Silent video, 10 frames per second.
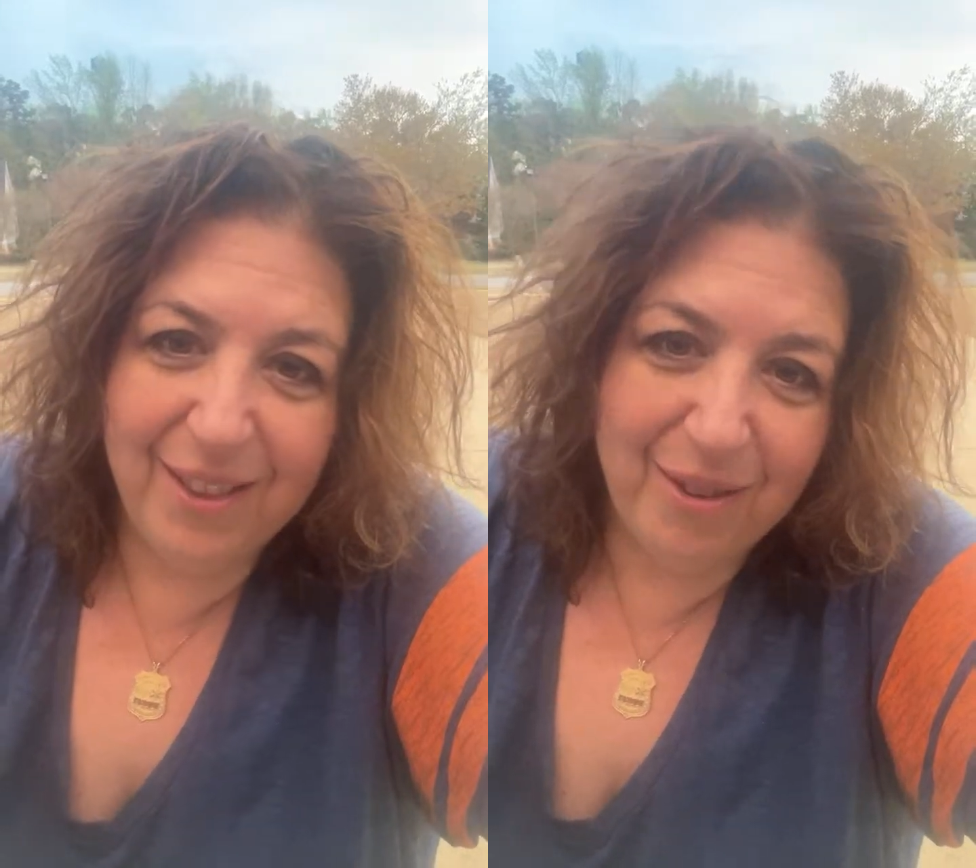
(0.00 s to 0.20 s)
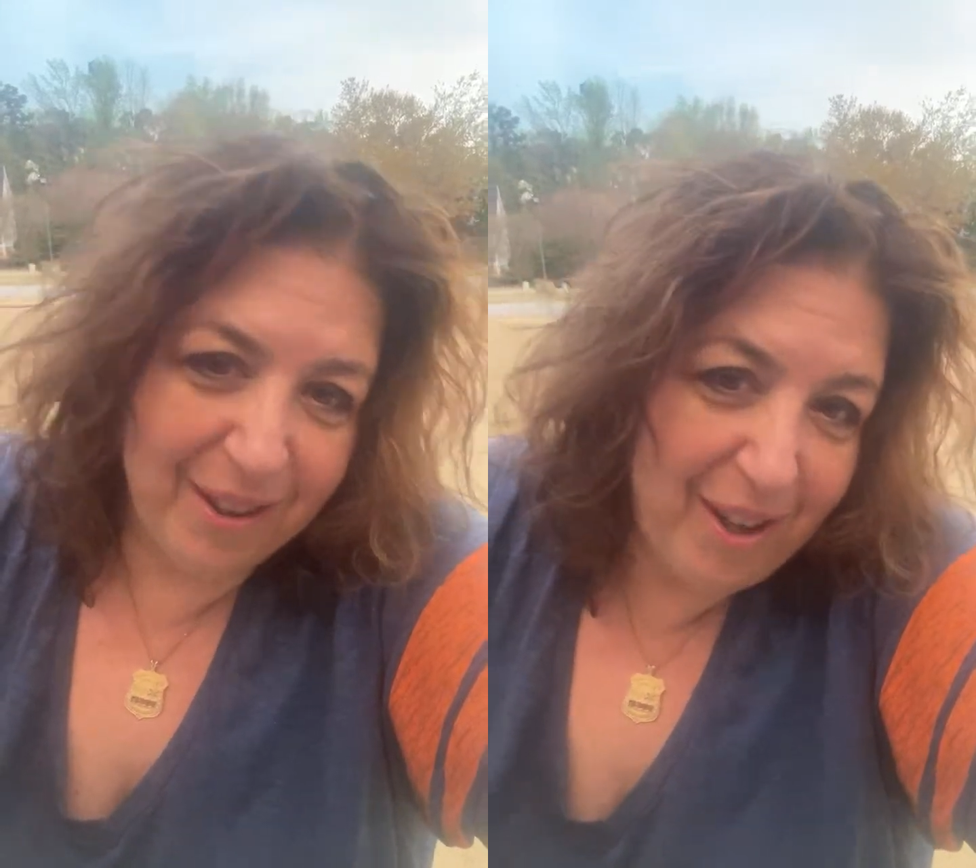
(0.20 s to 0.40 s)

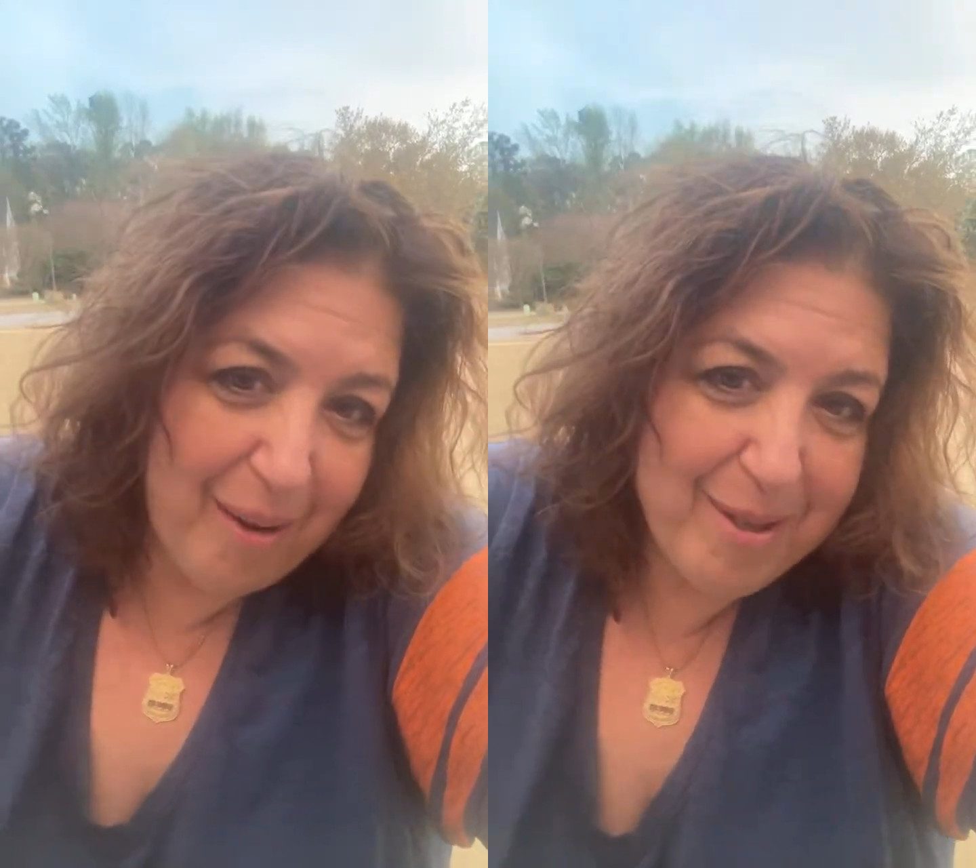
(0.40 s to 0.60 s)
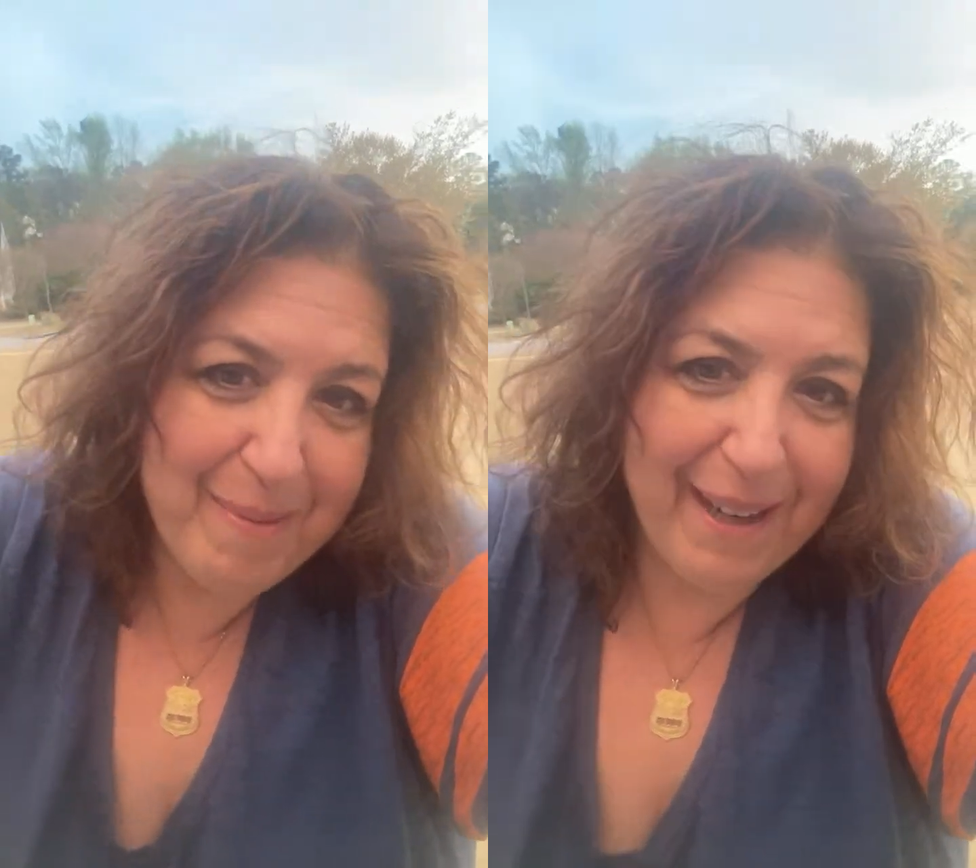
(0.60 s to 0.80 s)
throw the
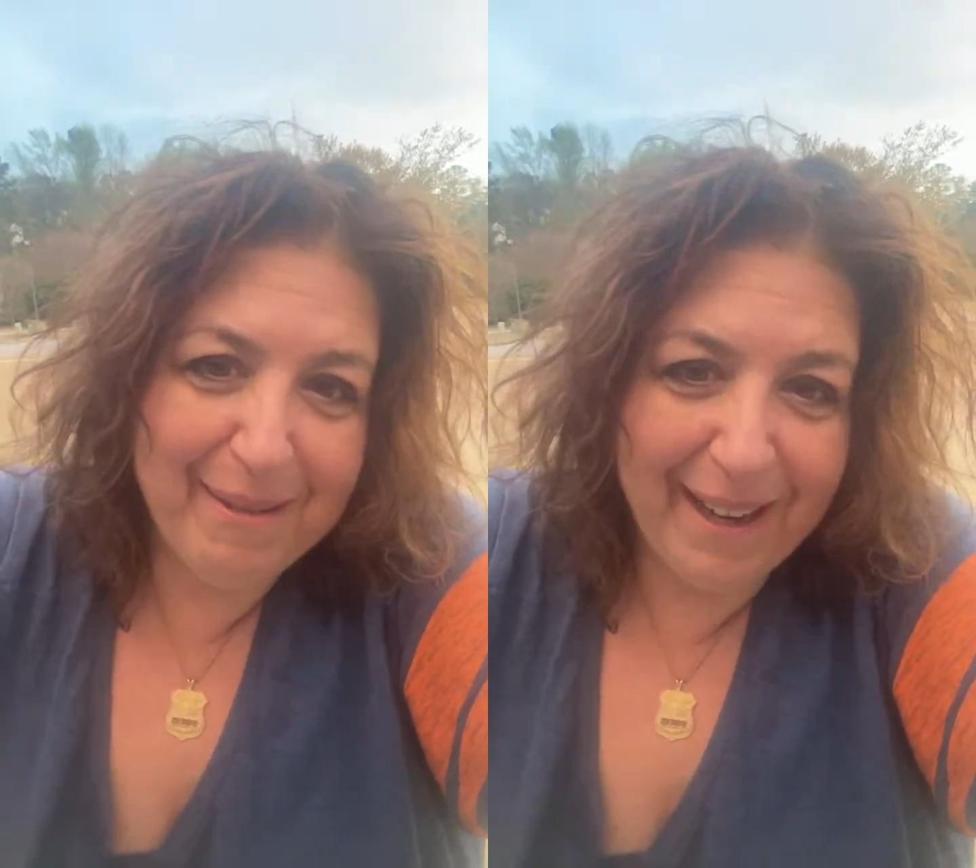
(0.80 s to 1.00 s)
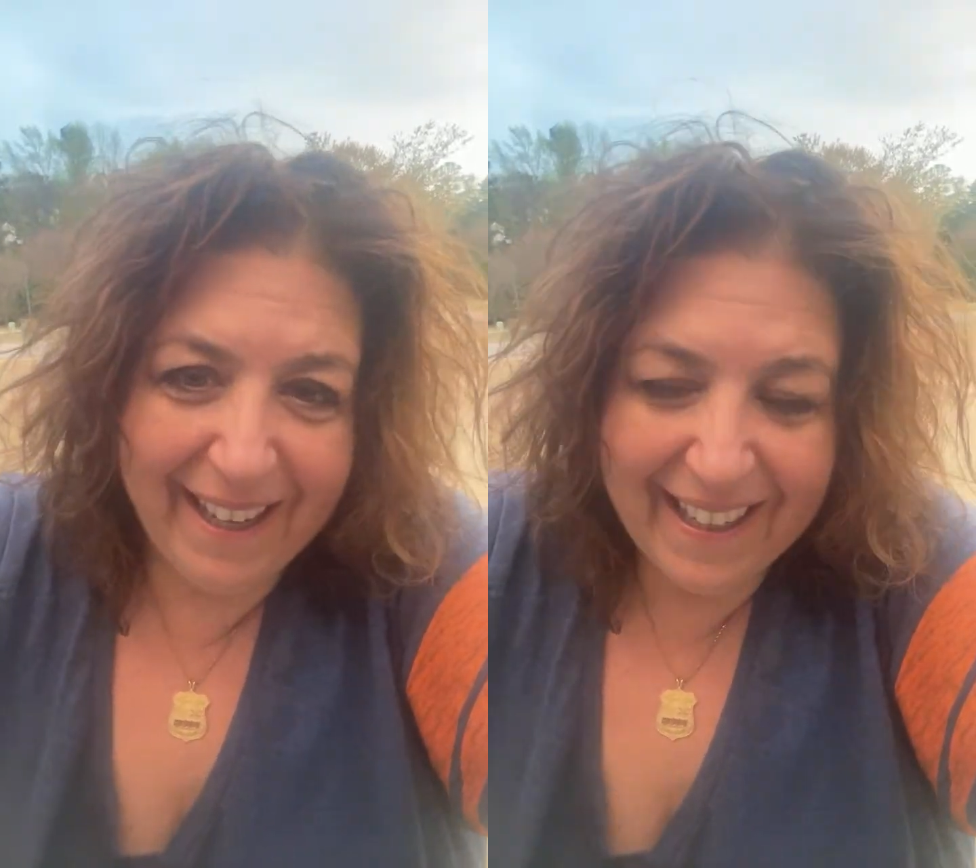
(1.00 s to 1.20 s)
garbage bag
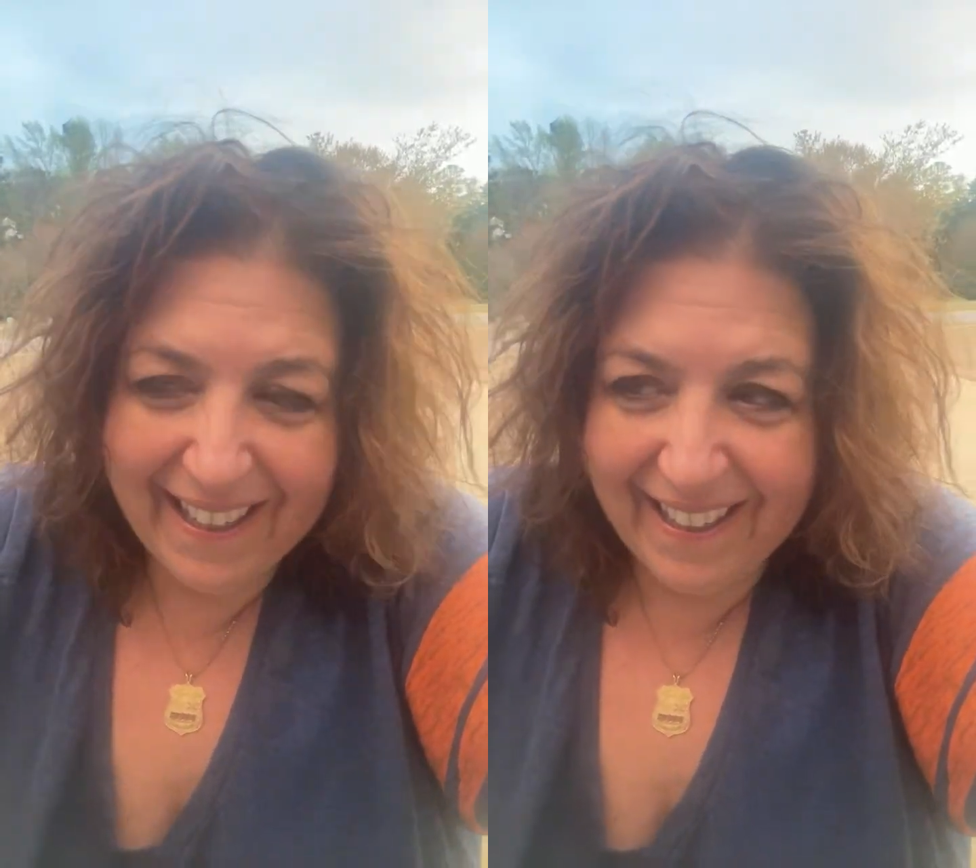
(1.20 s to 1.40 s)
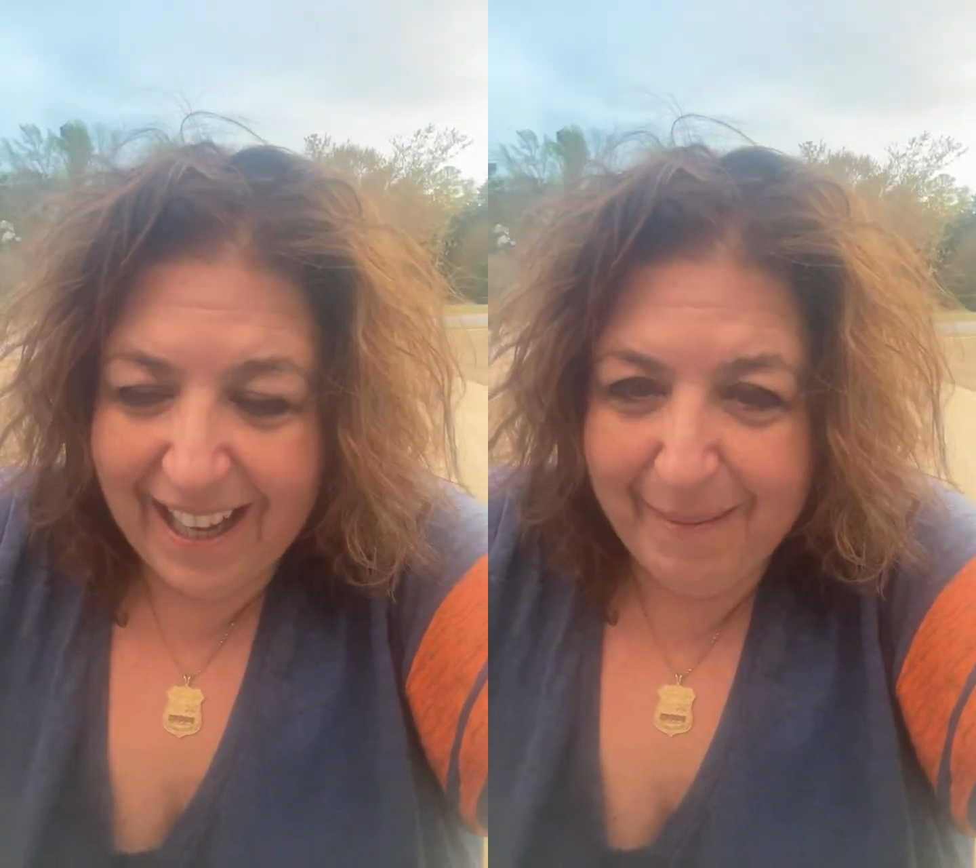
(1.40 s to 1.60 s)
away.
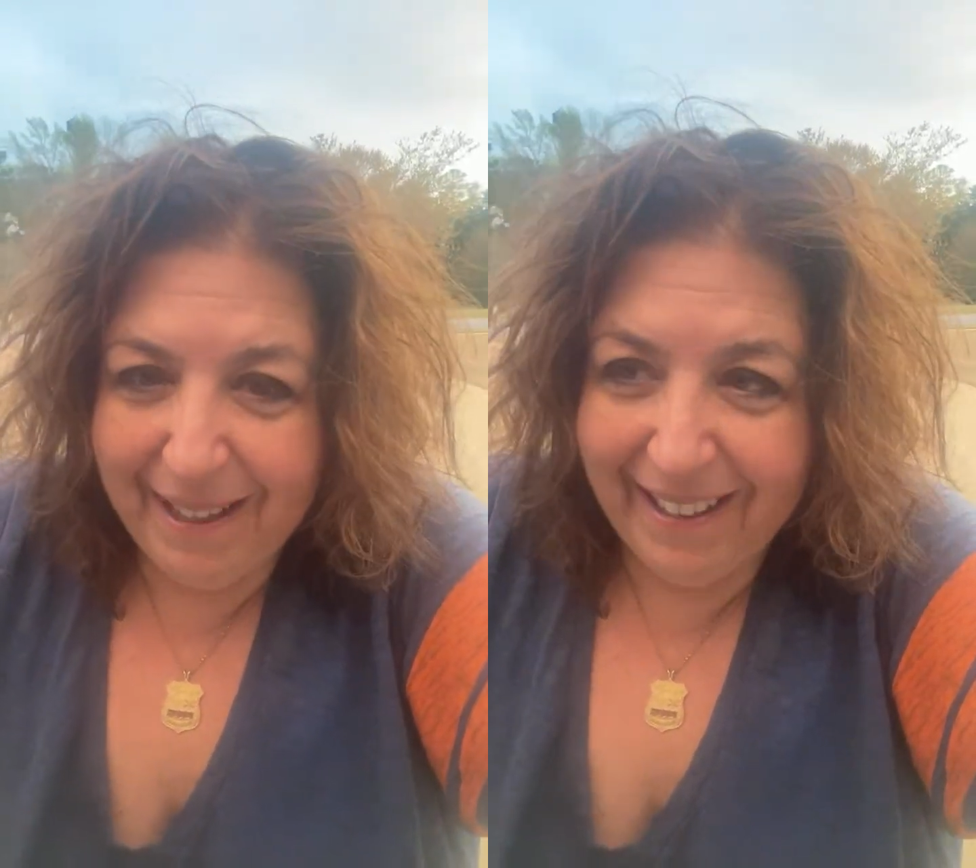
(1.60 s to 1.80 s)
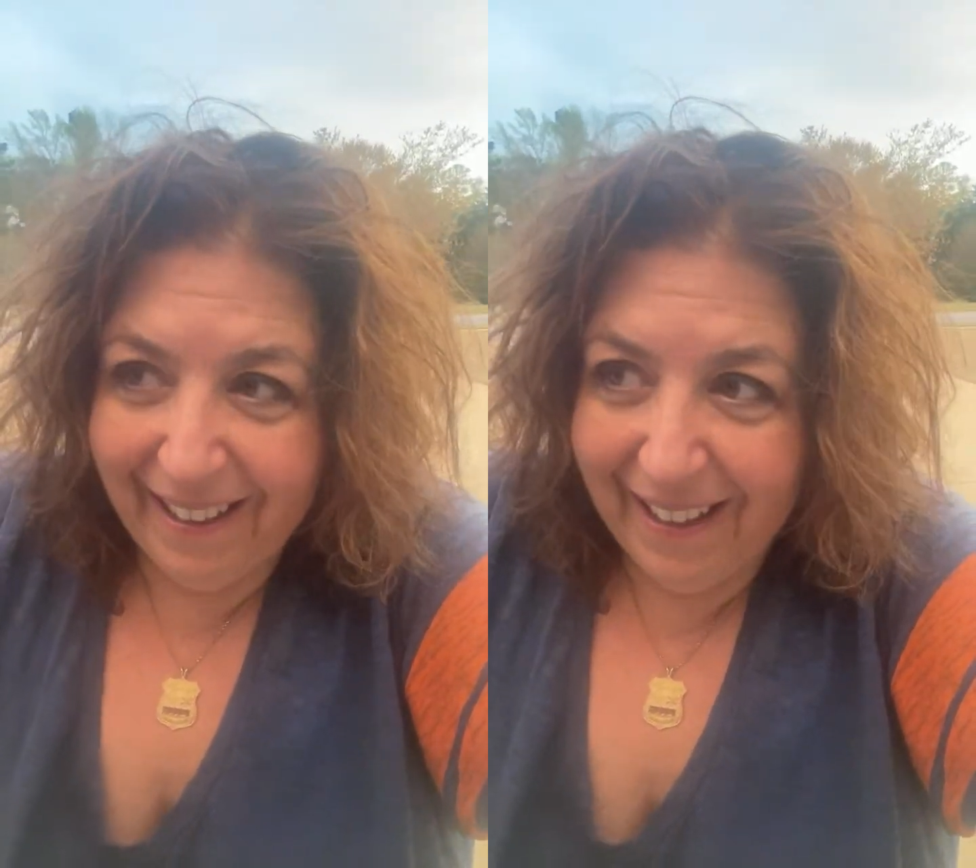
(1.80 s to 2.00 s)
I mean,